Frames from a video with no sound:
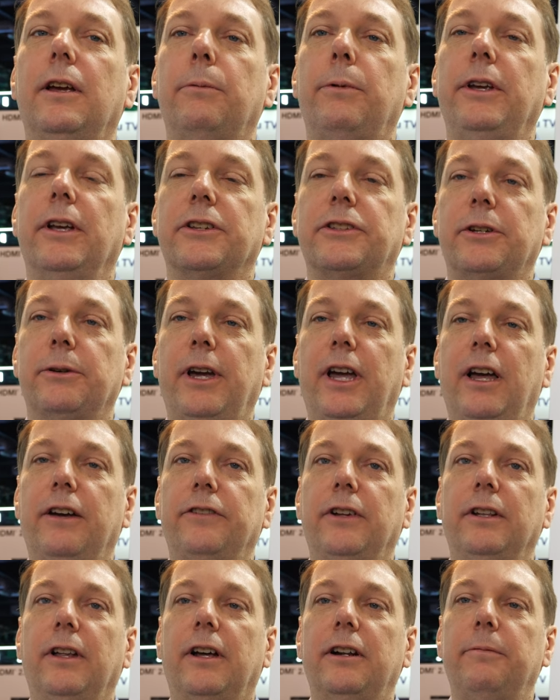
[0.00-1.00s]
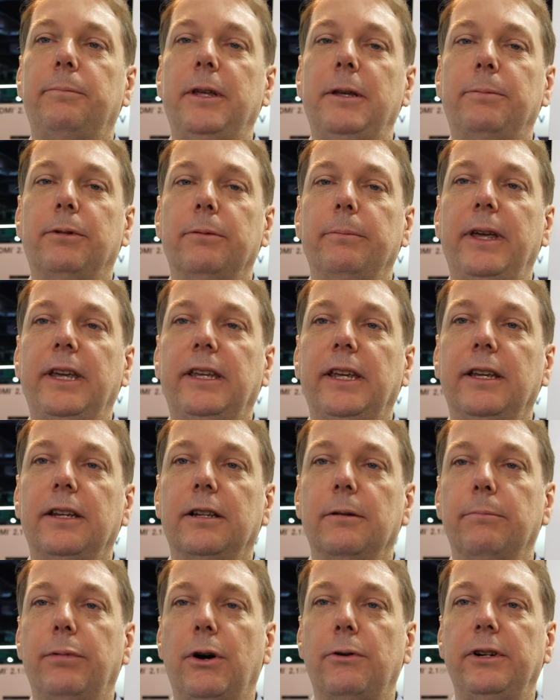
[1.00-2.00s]
We also have a lot of people making
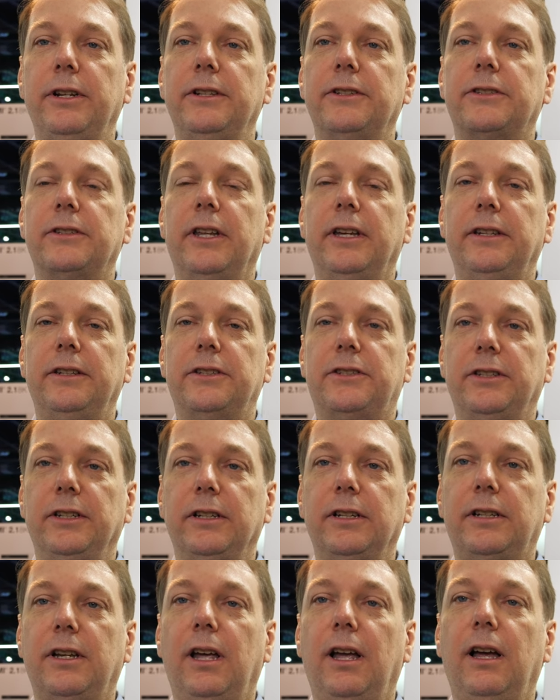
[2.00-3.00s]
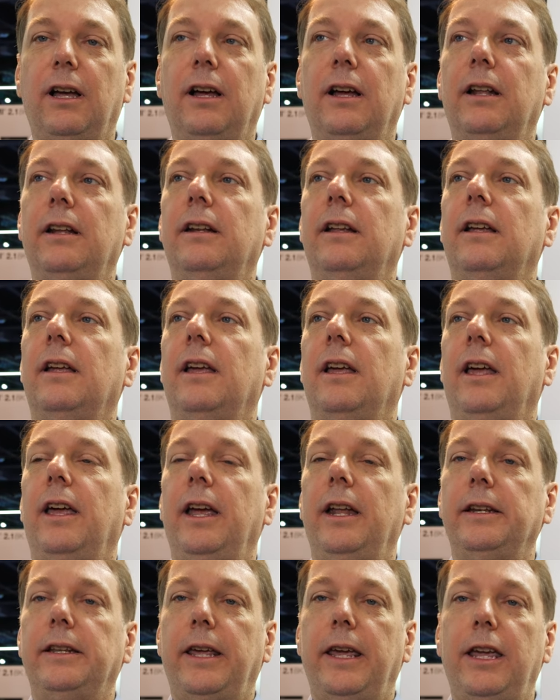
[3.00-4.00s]
components like silicon
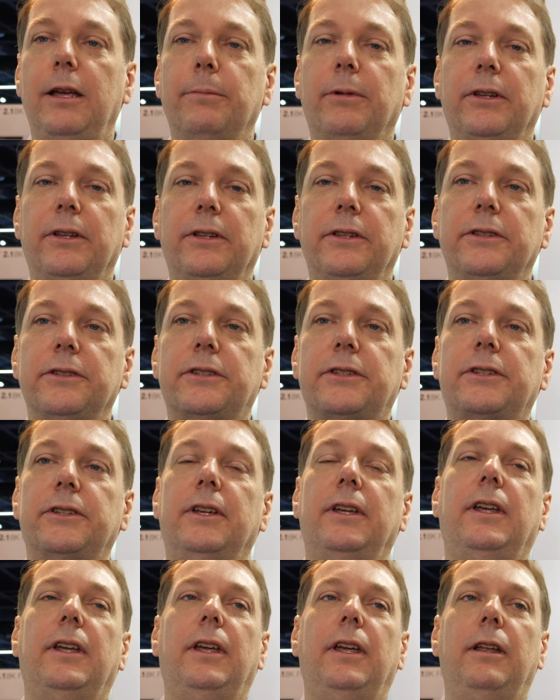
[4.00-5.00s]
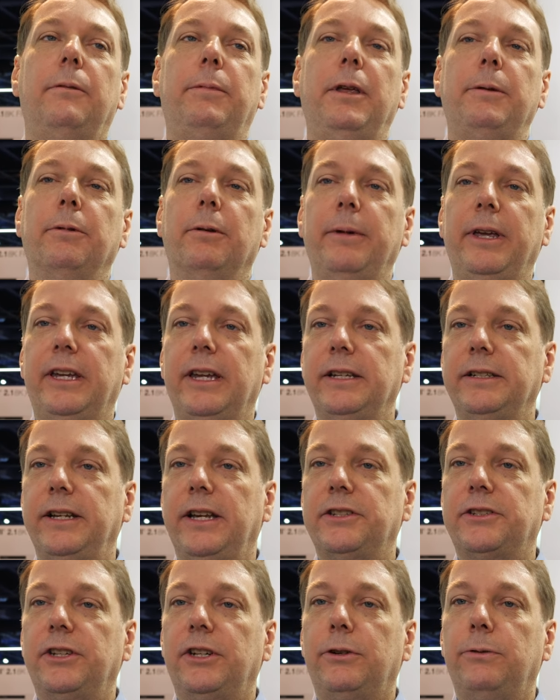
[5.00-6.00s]
and cables, people making
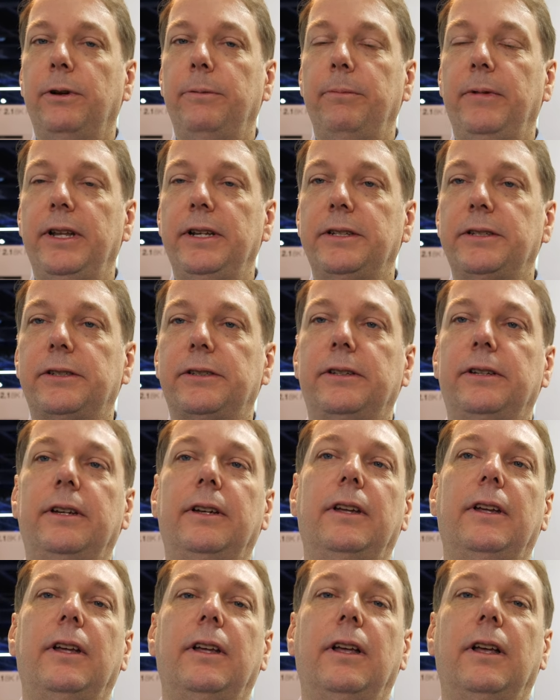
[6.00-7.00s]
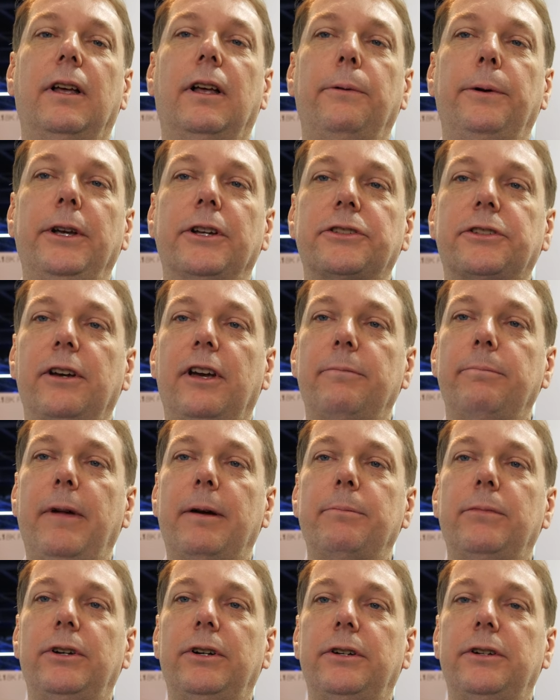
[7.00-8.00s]
test equipment. We also have
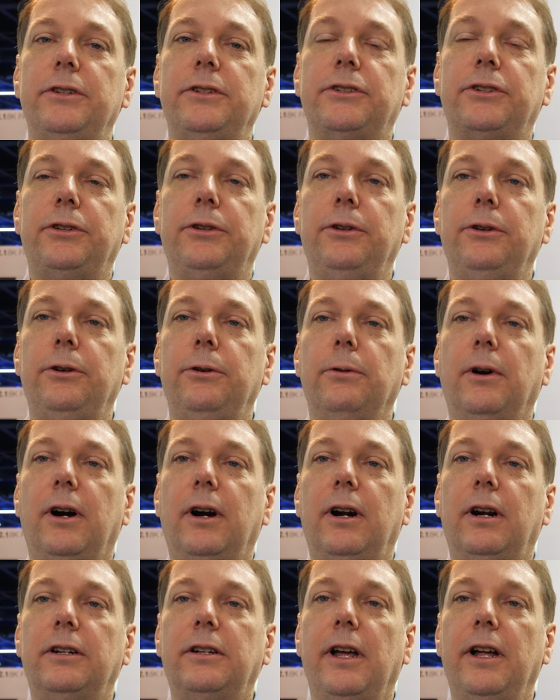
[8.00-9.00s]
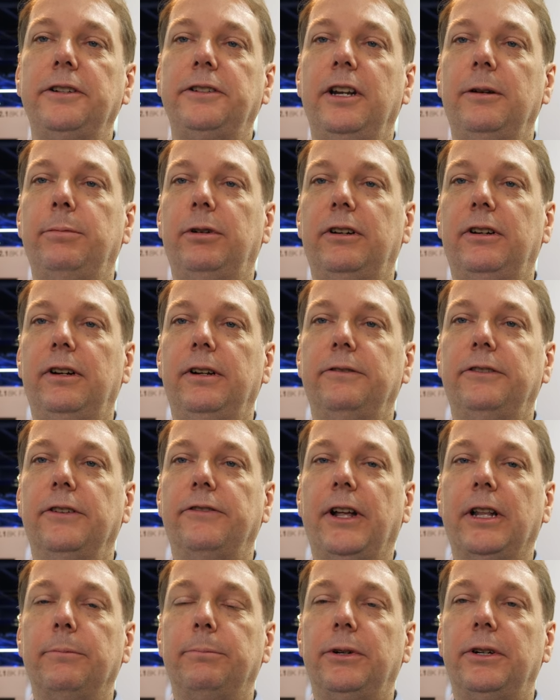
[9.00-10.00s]
members who are content
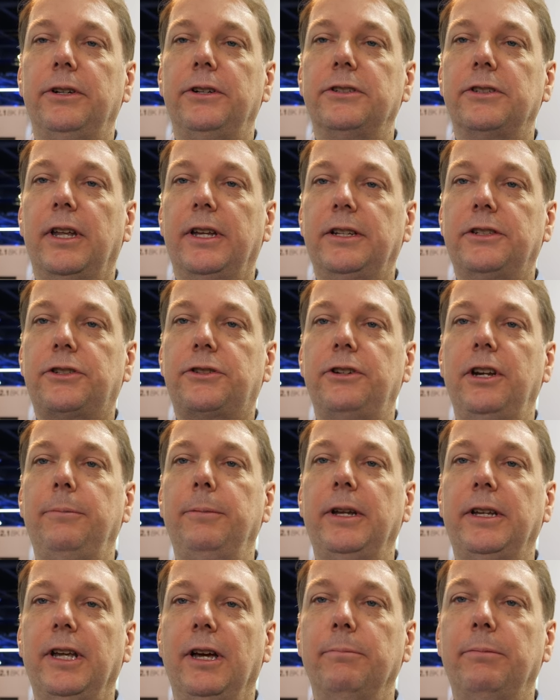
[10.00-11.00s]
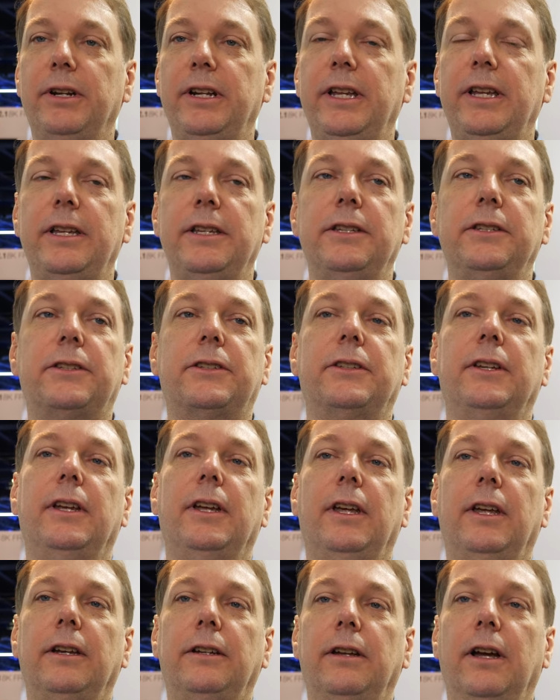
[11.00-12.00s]
developers like streaming companies,
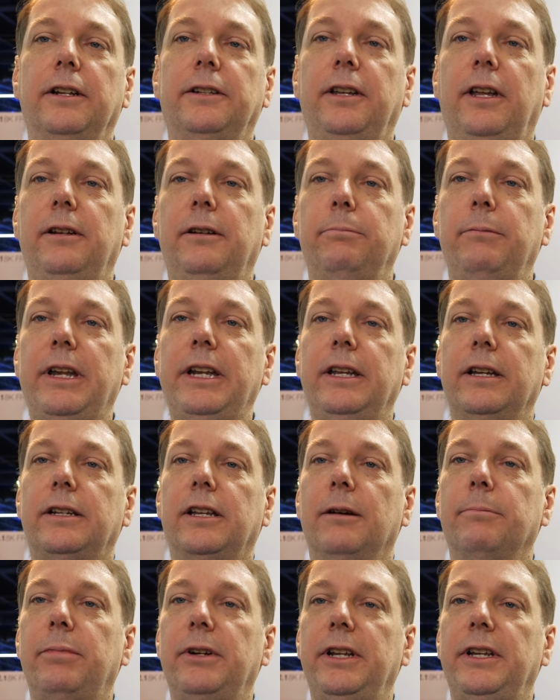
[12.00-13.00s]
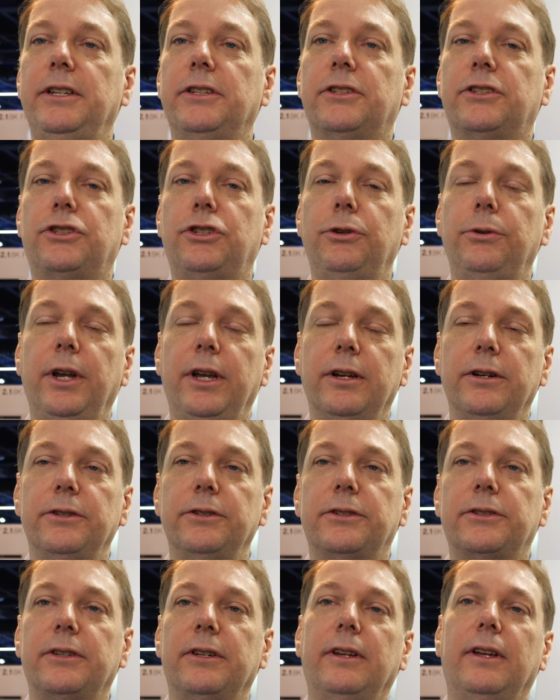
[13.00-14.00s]
content media companies,
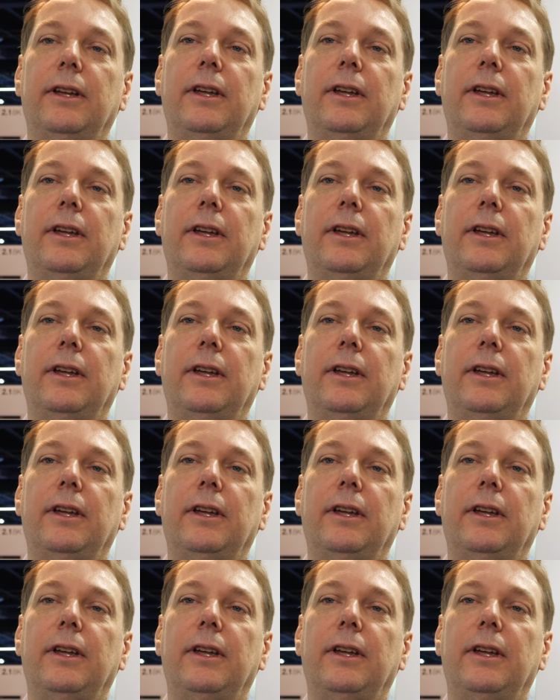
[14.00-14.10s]
studios.